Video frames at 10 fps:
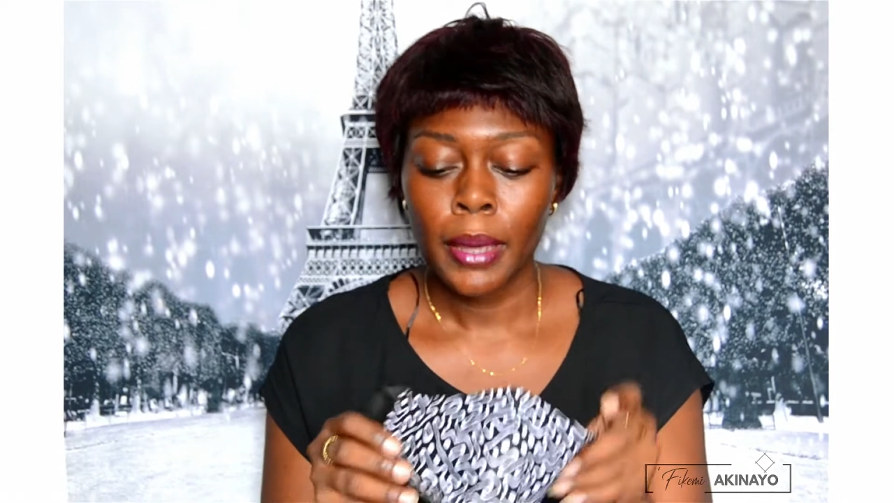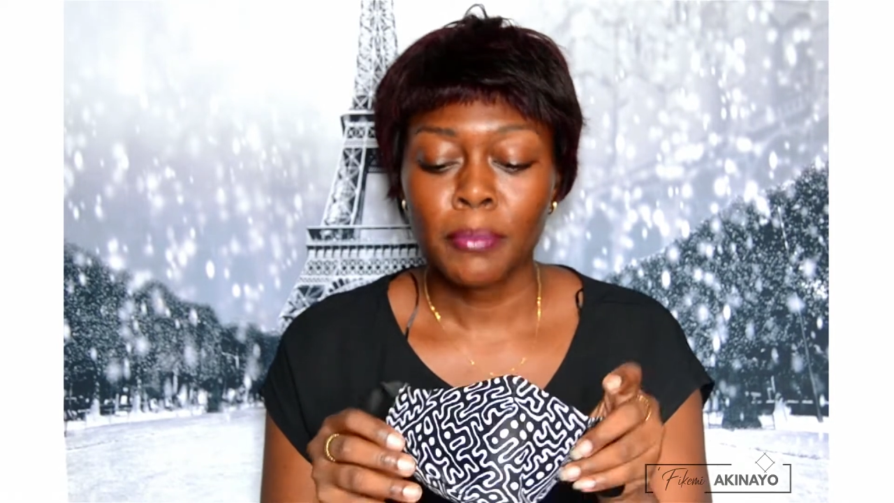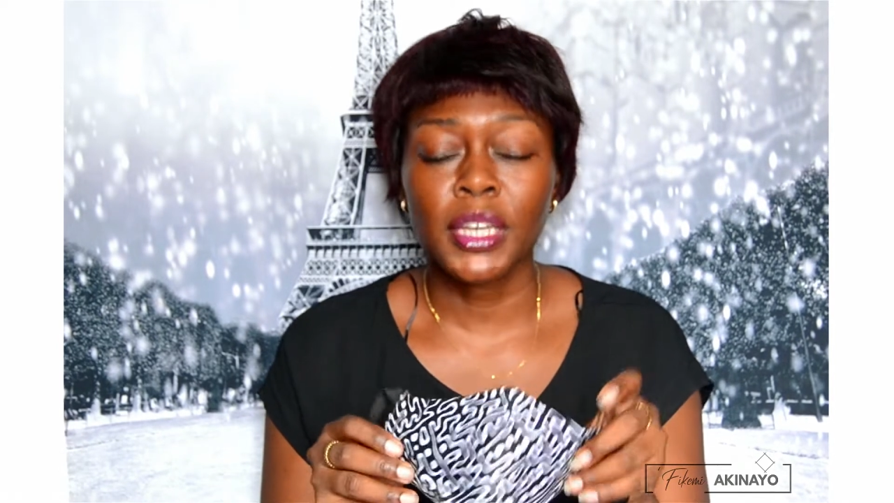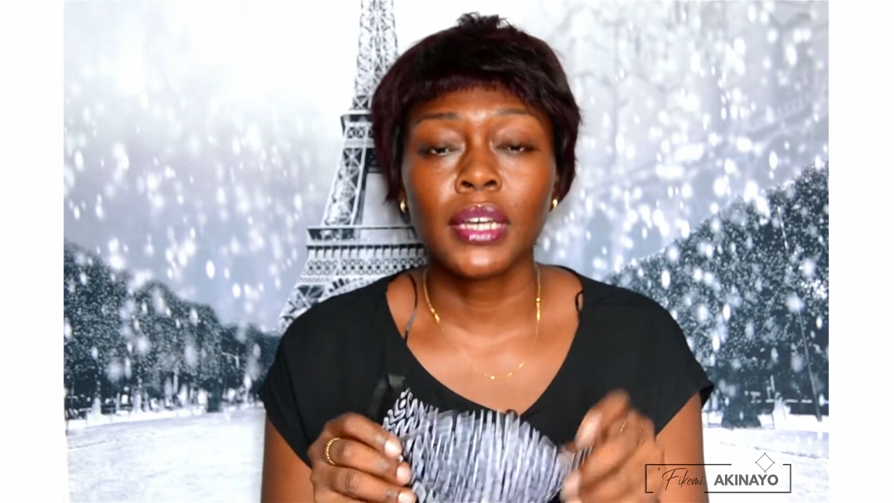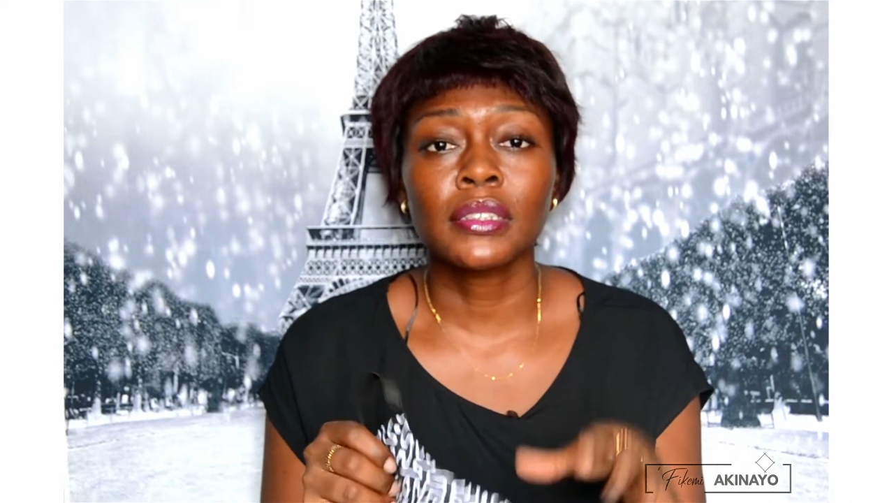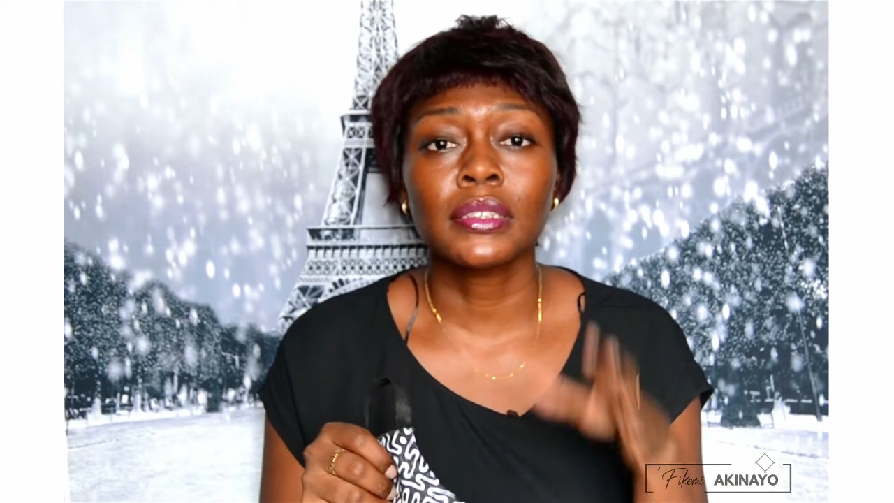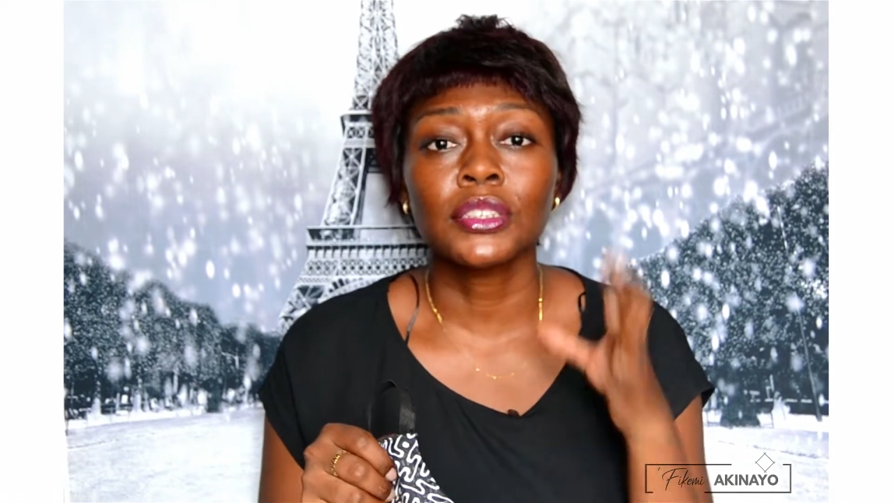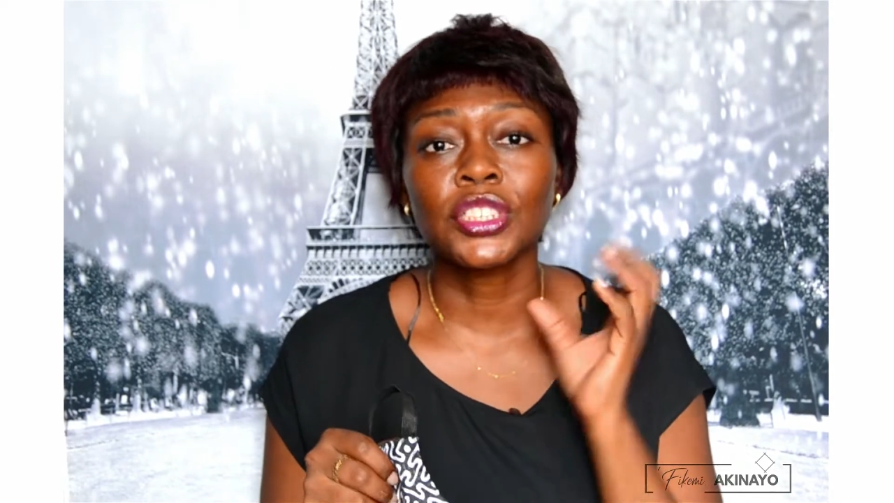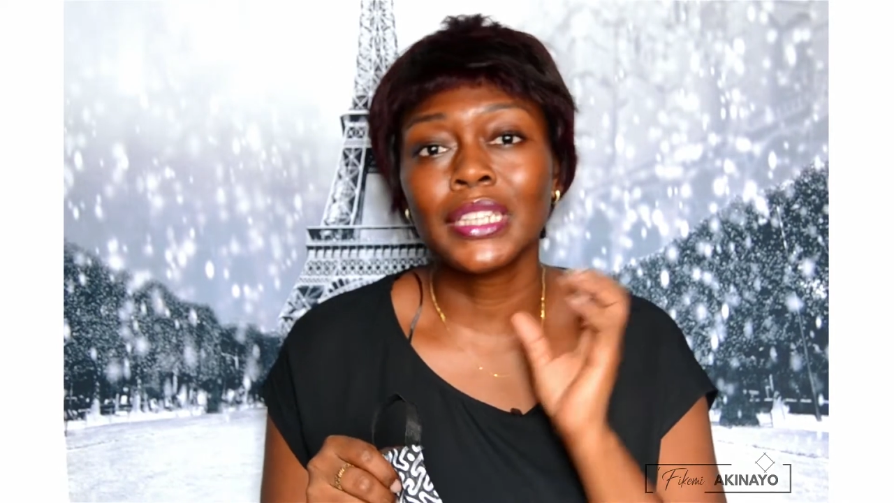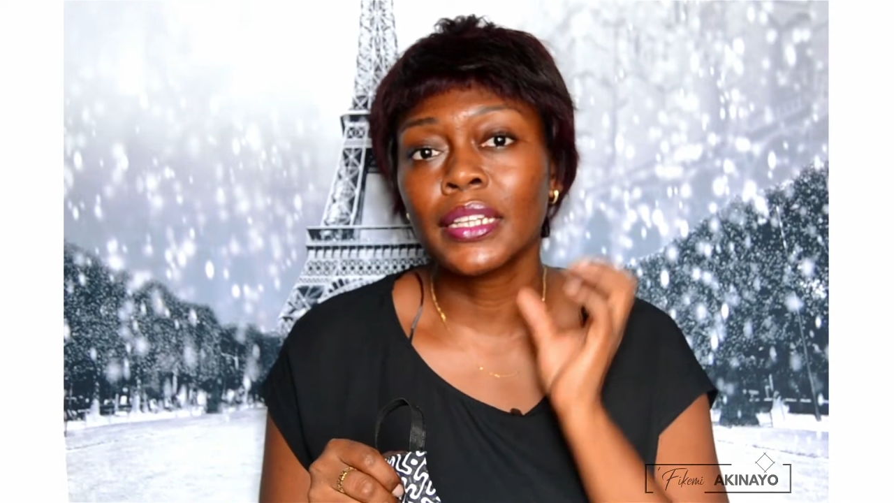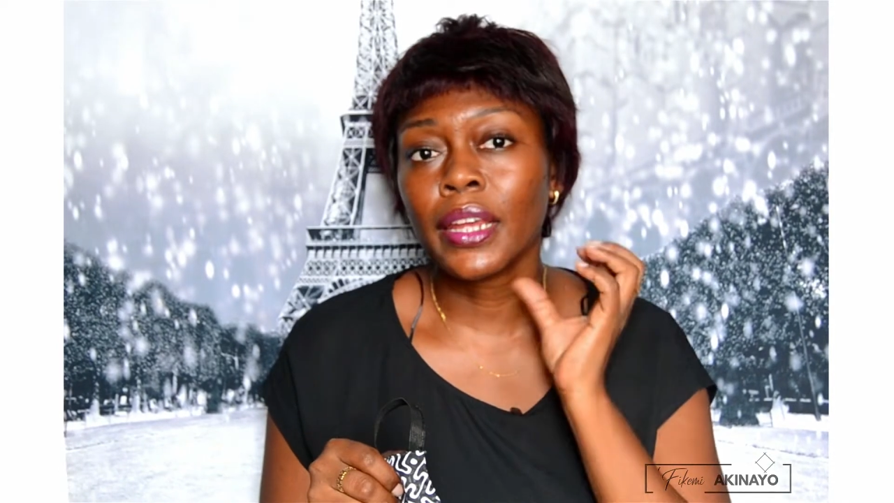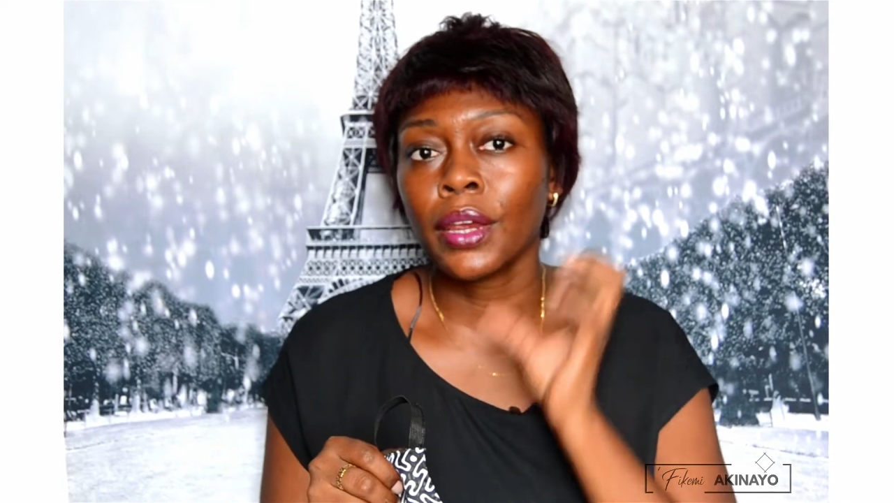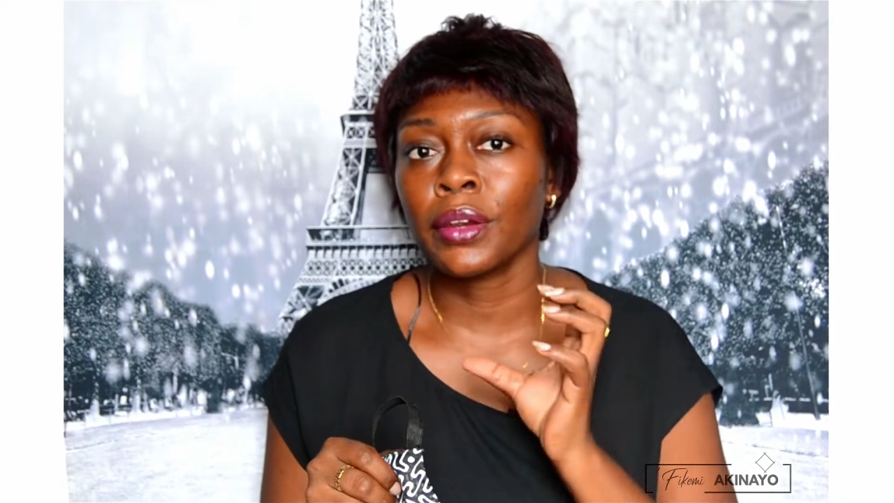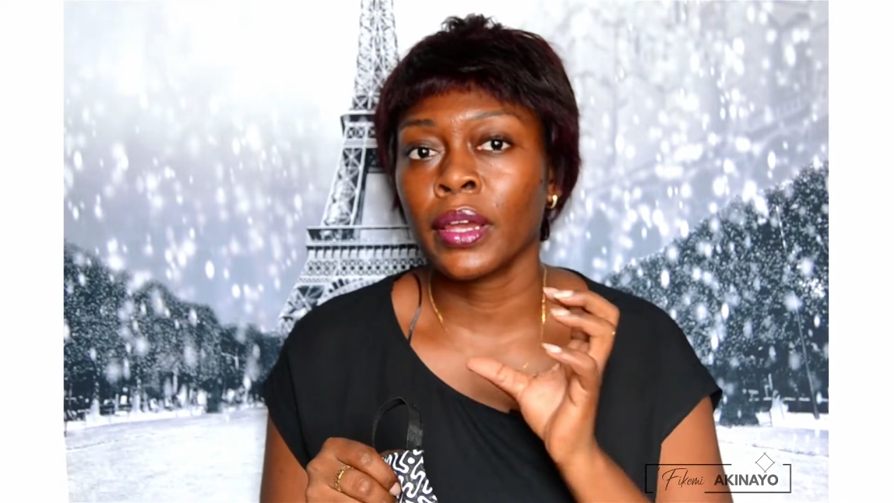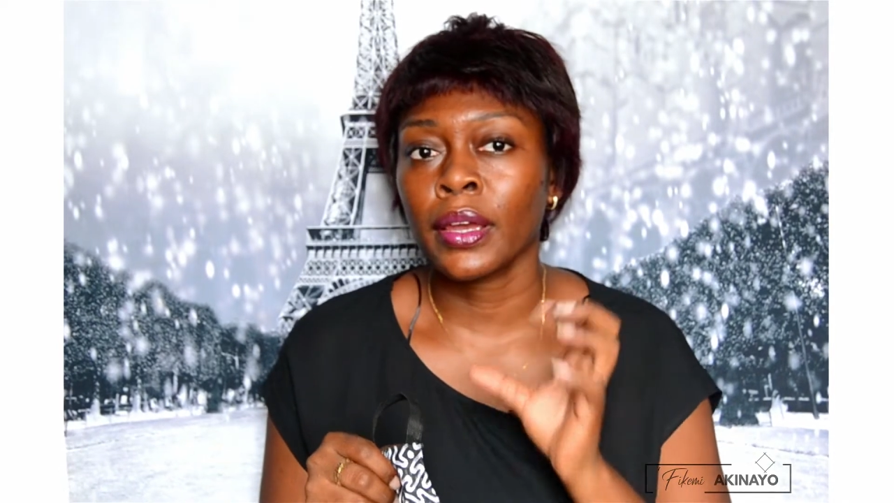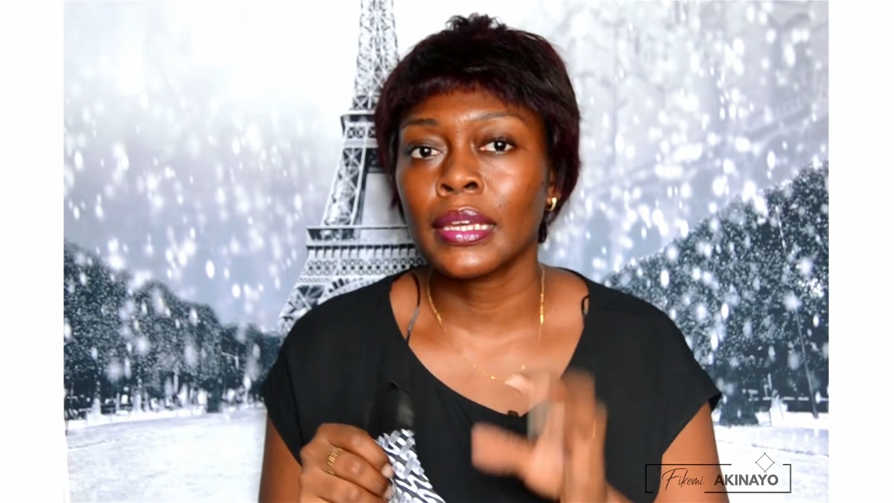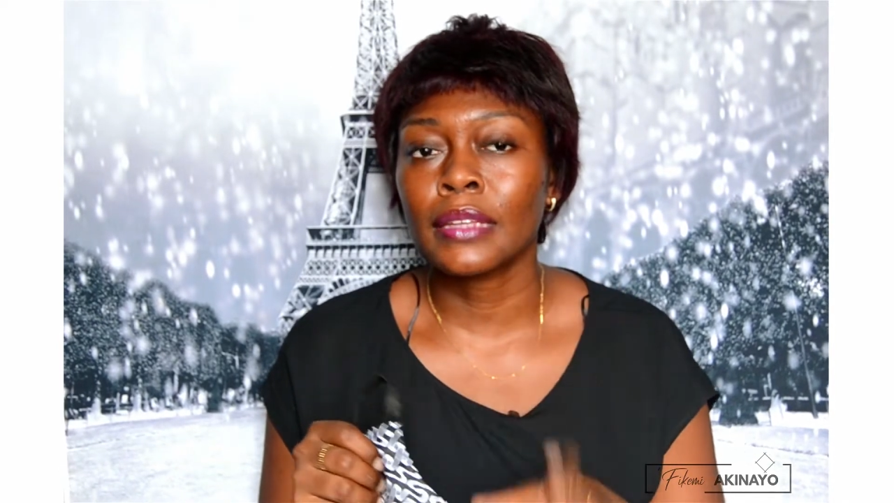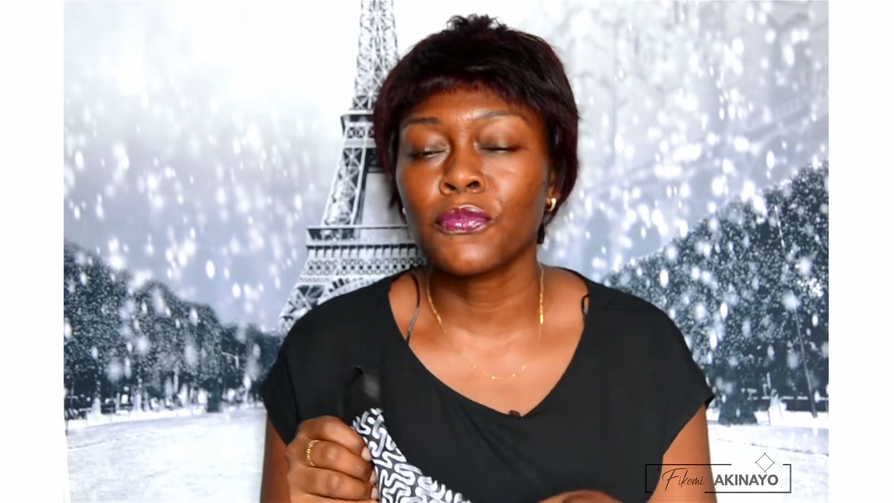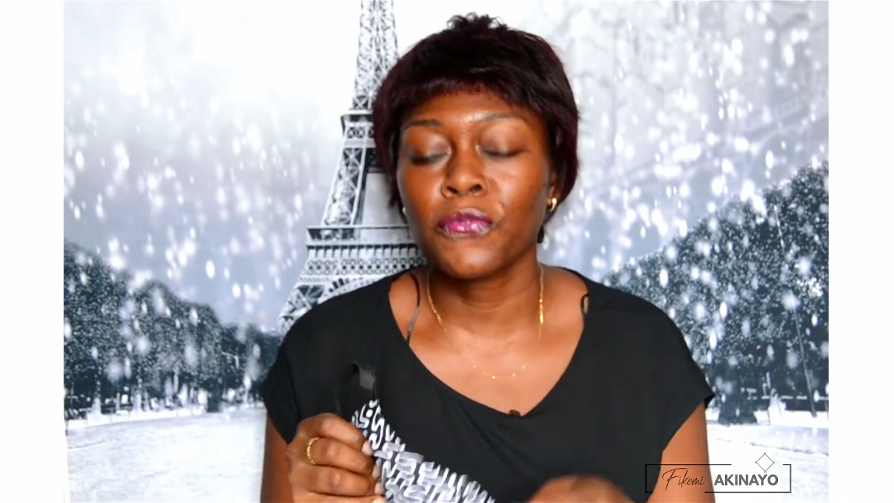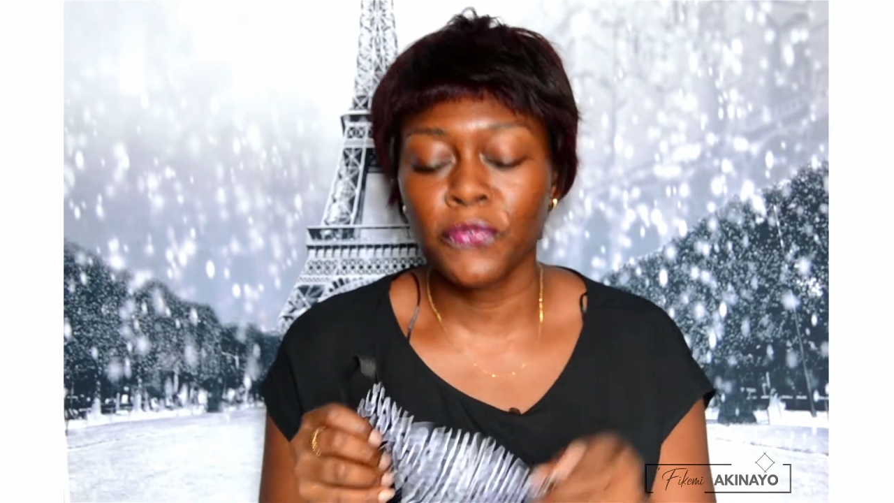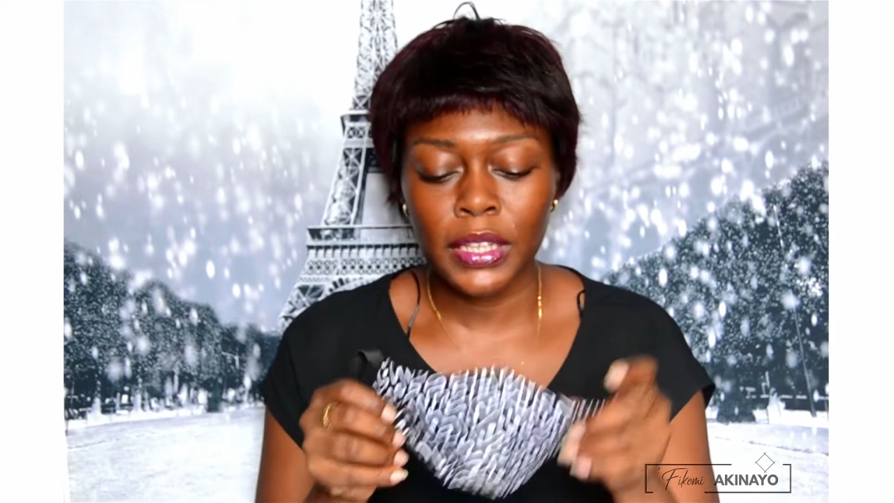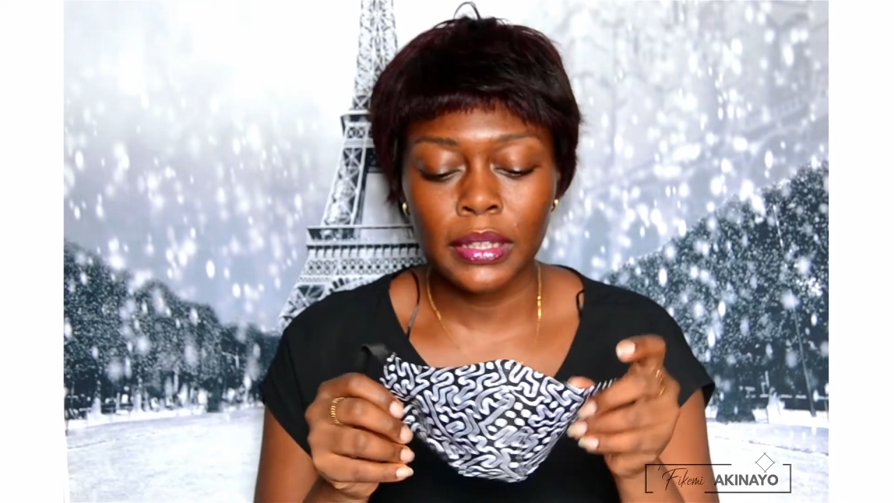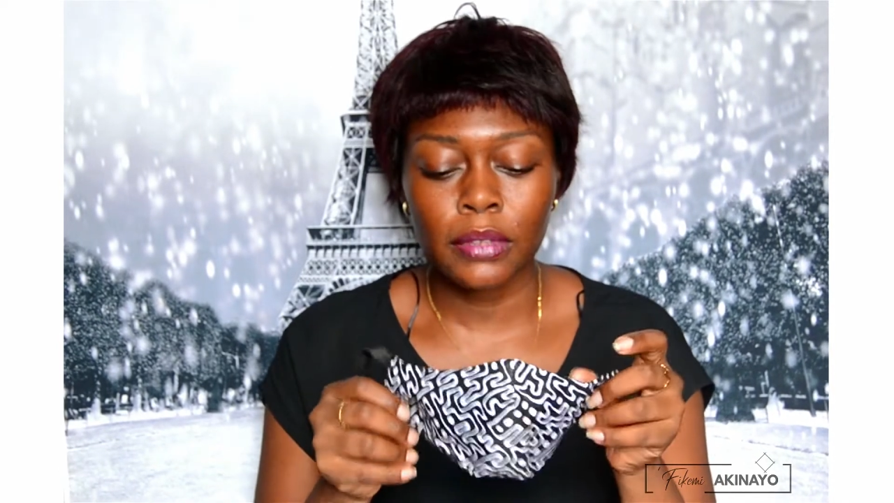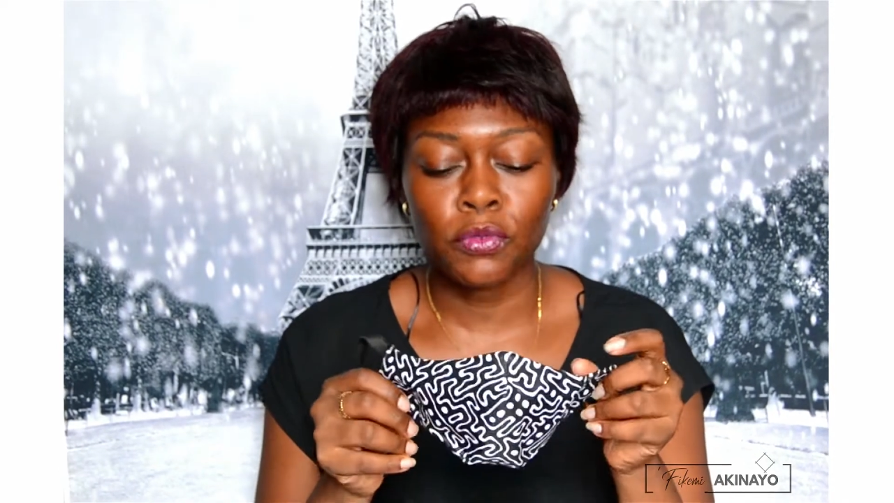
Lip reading: because the chin area, it fit